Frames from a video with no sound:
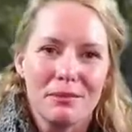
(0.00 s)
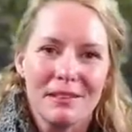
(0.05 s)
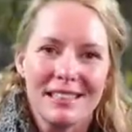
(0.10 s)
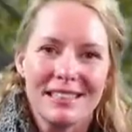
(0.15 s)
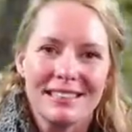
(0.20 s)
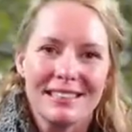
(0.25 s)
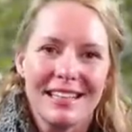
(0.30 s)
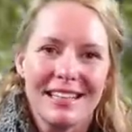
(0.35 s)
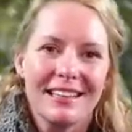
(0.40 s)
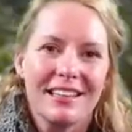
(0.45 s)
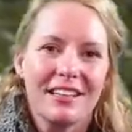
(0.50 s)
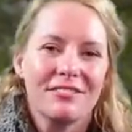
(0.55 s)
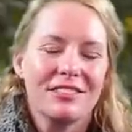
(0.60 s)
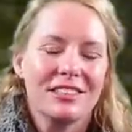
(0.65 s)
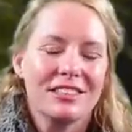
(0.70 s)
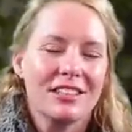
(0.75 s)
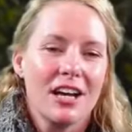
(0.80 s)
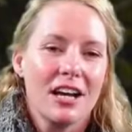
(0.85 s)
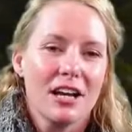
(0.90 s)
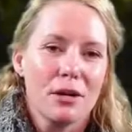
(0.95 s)
place that I'd love
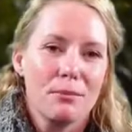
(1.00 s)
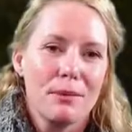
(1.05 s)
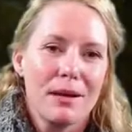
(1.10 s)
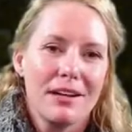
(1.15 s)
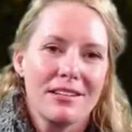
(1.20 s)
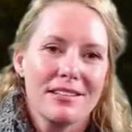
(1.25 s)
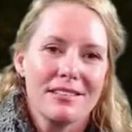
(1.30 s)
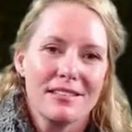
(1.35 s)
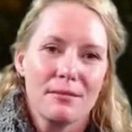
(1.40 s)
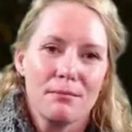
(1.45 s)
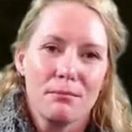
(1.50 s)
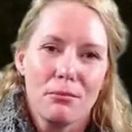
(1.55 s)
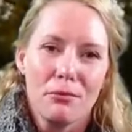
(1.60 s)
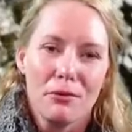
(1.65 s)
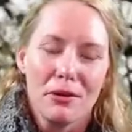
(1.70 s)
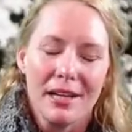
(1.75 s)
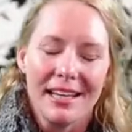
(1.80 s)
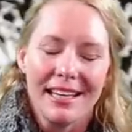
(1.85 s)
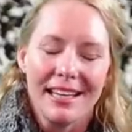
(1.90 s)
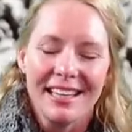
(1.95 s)
to talk about at some
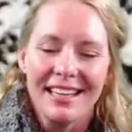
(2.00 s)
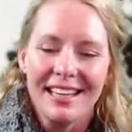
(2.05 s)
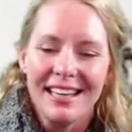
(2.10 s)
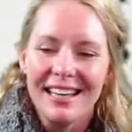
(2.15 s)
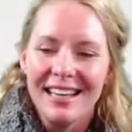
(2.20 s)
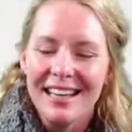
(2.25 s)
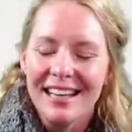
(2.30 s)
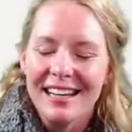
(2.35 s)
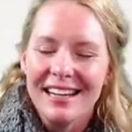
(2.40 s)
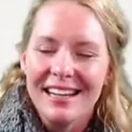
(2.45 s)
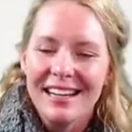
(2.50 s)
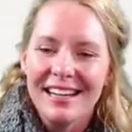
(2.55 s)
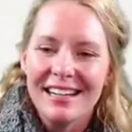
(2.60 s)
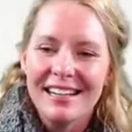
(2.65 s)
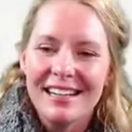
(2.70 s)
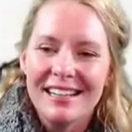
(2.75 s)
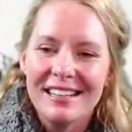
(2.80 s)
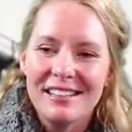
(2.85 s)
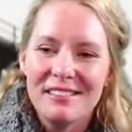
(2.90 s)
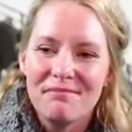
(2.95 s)
point.
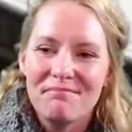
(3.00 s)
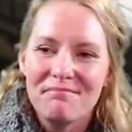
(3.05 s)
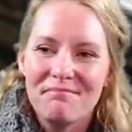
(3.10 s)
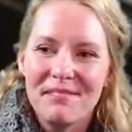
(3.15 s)
Um,